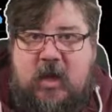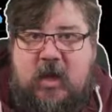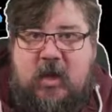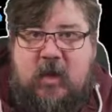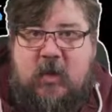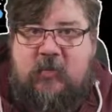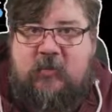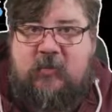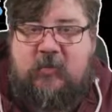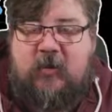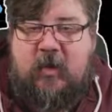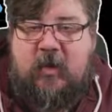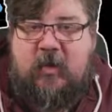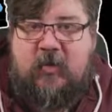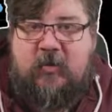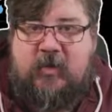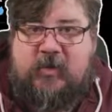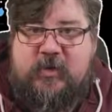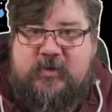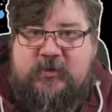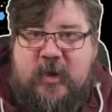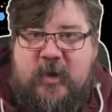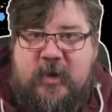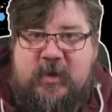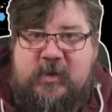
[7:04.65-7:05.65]
Go and follow
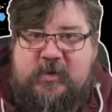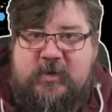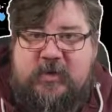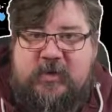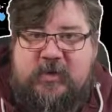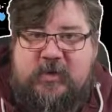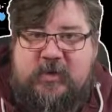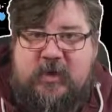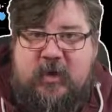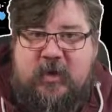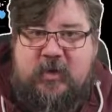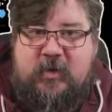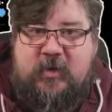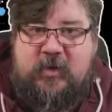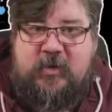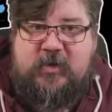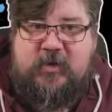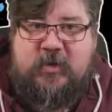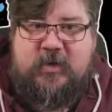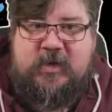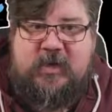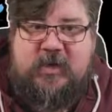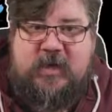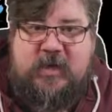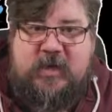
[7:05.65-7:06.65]
Chris Reddington on
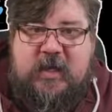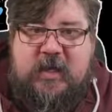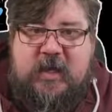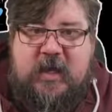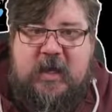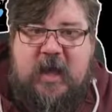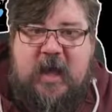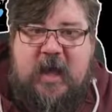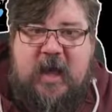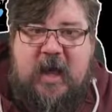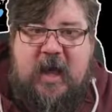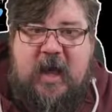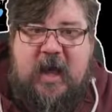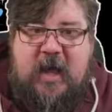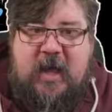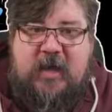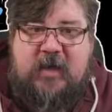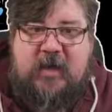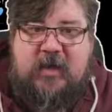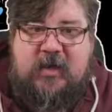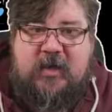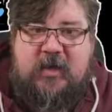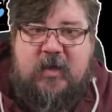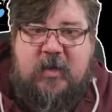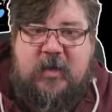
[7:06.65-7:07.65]
Twitter
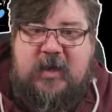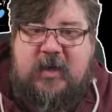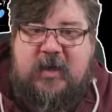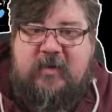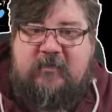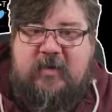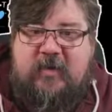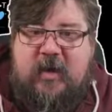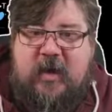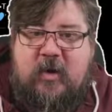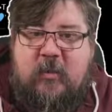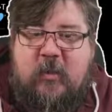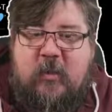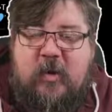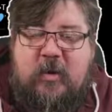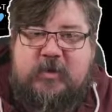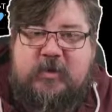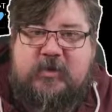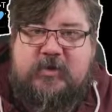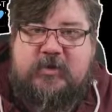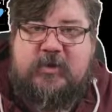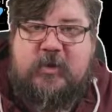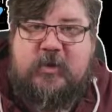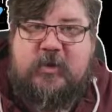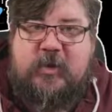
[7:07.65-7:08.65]
and go and give that a
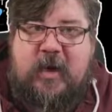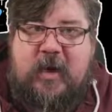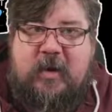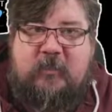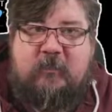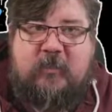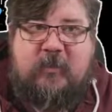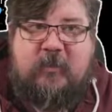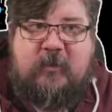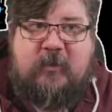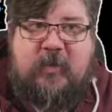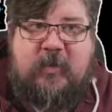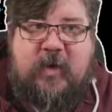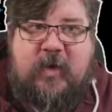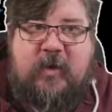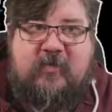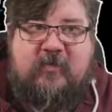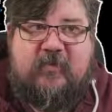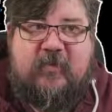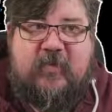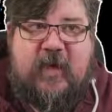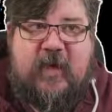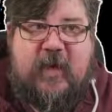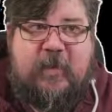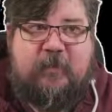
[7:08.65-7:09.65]
watch. So yeah,
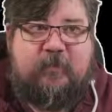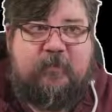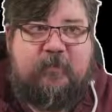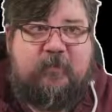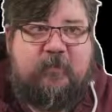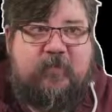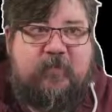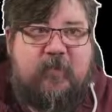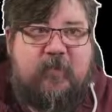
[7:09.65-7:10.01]
thanks for that.